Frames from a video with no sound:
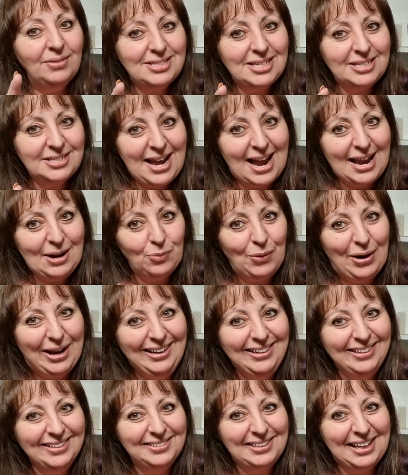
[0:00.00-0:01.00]
today
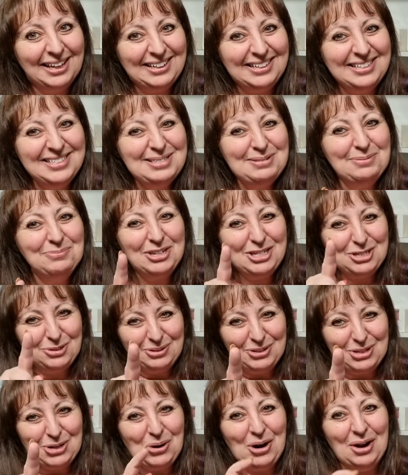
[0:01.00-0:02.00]
week, that is, which
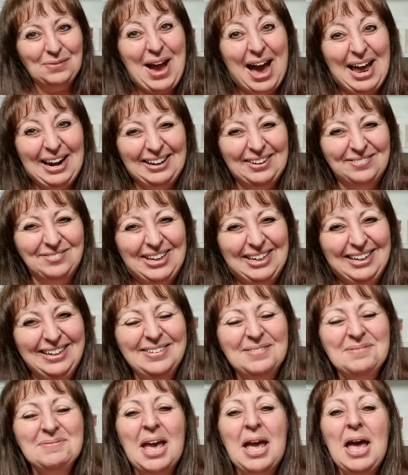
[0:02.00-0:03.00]
we'll talk about in a
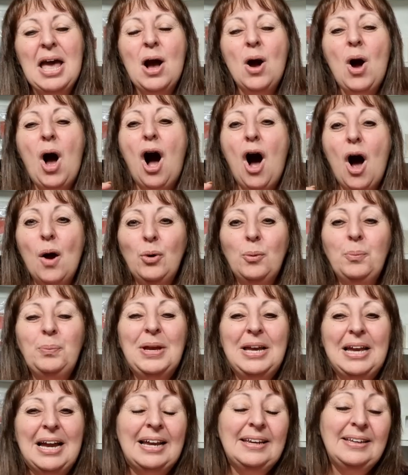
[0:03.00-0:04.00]
minute, I will
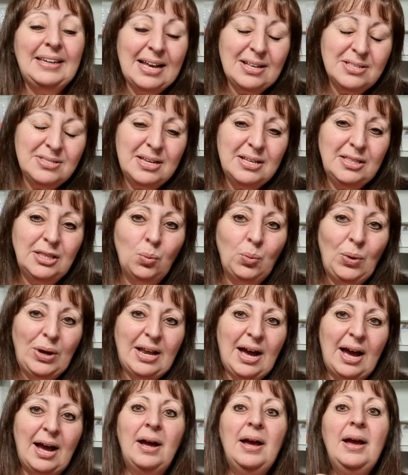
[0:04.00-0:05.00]
be announcing the
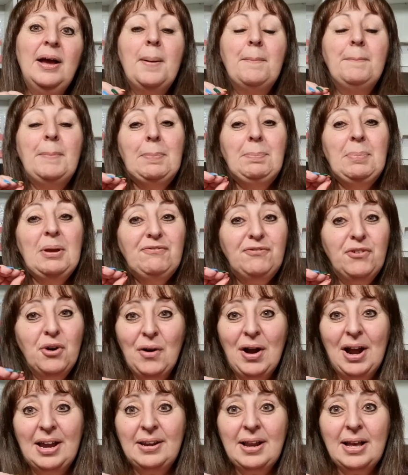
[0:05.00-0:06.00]
winner. But
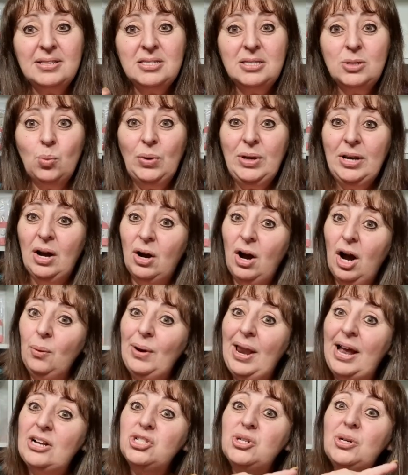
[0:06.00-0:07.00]
before I announce the winner, I
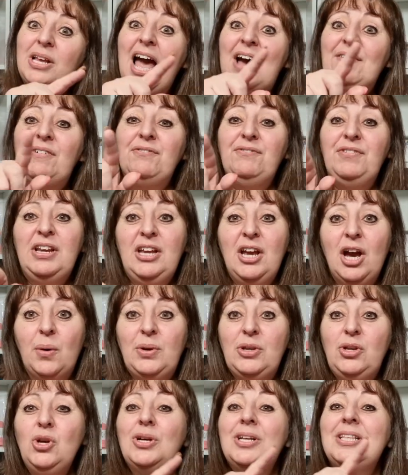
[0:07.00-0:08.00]
will actually have a video
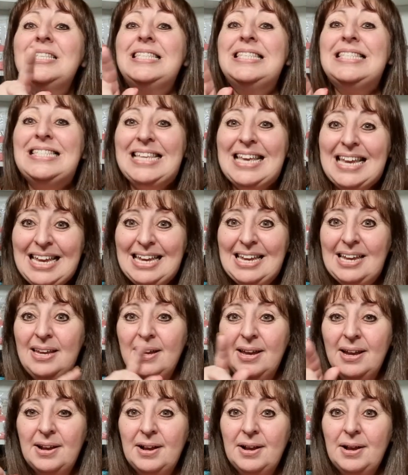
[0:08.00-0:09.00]
and you can
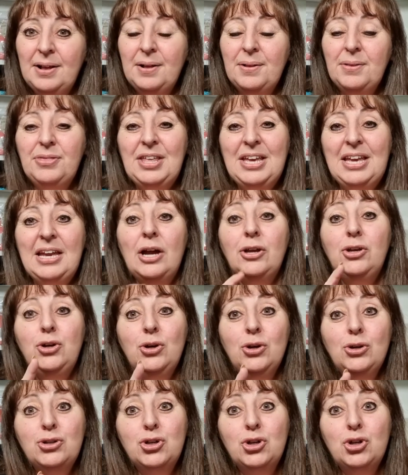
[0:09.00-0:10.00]
see the
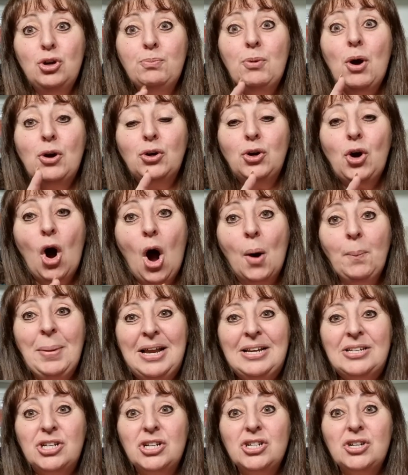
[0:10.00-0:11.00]
YouTube
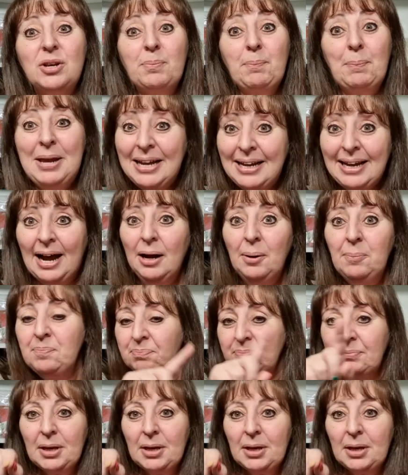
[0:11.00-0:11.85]
comment picker